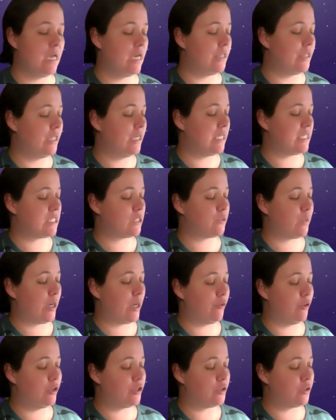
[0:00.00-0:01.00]
Then I square
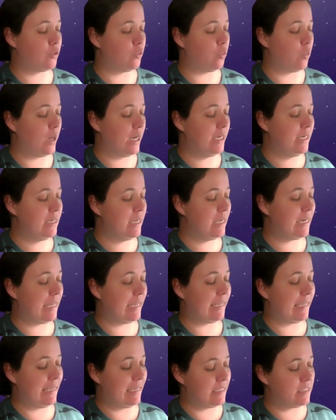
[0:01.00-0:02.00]
root the 1, and I
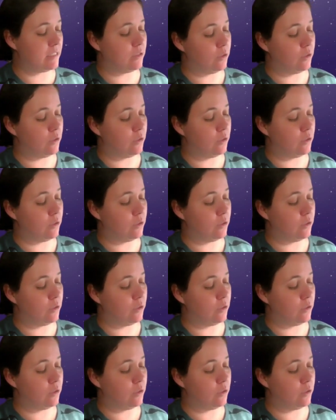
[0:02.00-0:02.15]
get